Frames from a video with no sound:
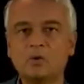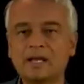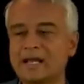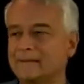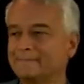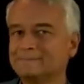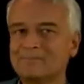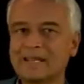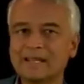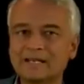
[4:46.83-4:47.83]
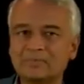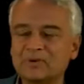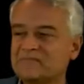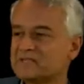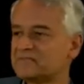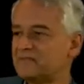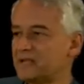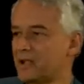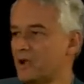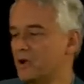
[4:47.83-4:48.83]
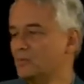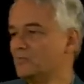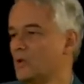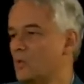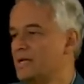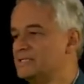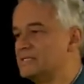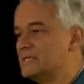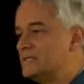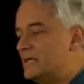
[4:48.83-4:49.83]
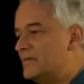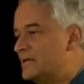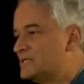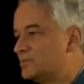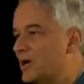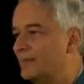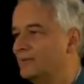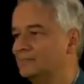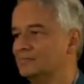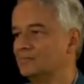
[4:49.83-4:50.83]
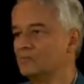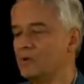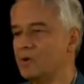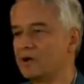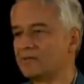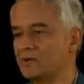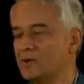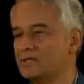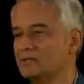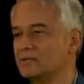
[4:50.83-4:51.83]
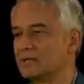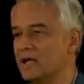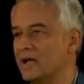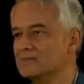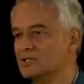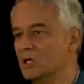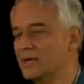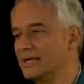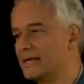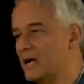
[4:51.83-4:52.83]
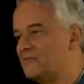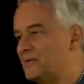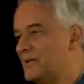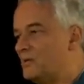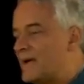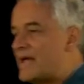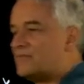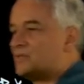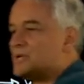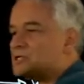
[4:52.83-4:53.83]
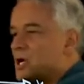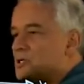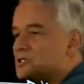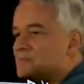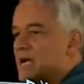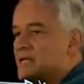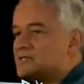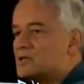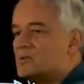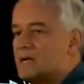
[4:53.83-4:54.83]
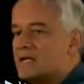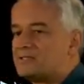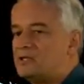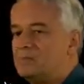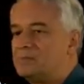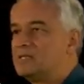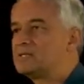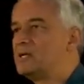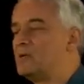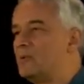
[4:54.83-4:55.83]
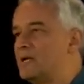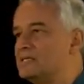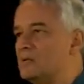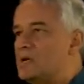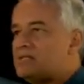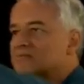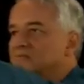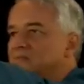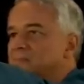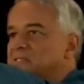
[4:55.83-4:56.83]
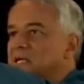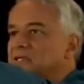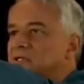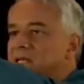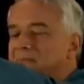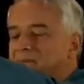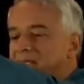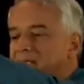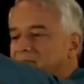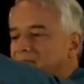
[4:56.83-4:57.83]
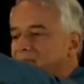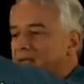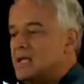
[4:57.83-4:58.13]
OK, in a previous video, we did this problem. We walked through it slowly and carefully. We had 3 charges, minus q, plus q, and we said, what's the potential at P